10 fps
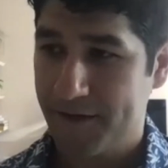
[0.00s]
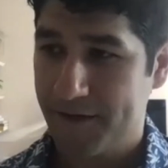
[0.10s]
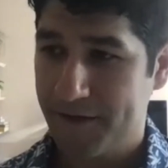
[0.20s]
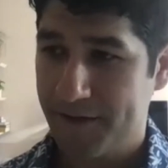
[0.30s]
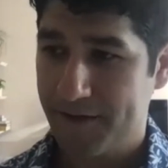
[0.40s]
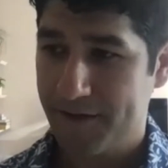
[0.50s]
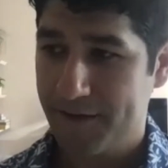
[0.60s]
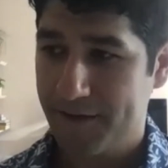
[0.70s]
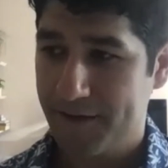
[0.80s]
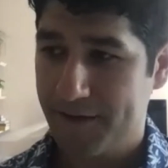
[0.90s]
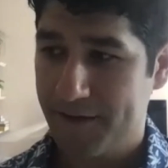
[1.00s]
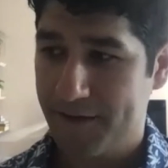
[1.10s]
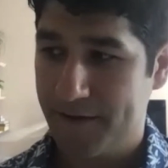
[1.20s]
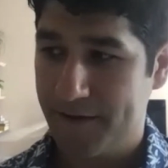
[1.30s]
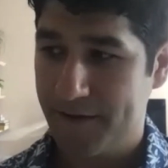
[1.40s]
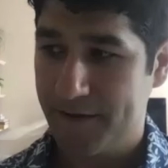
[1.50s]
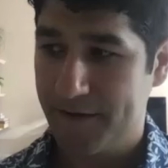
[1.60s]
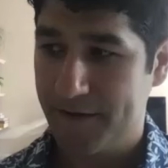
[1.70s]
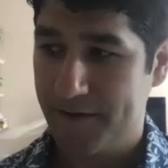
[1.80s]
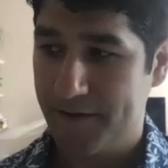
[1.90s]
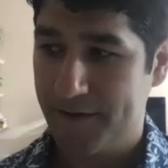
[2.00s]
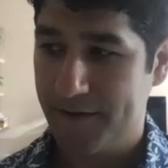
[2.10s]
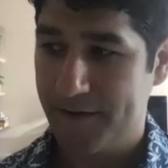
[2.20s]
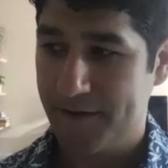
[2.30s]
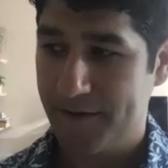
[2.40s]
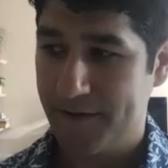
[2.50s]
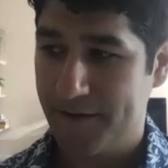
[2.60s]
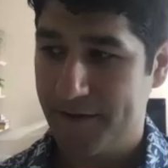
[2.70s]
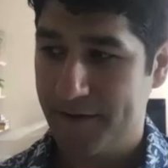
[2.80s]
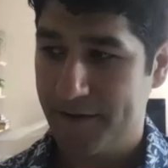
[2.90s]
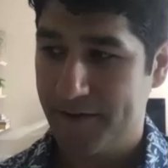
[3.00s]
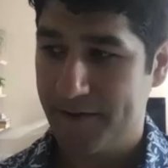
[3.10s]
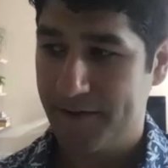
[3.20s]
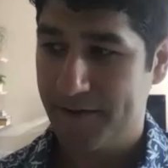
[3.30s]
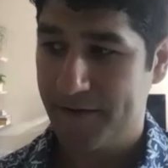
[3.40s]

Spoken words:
[no speech]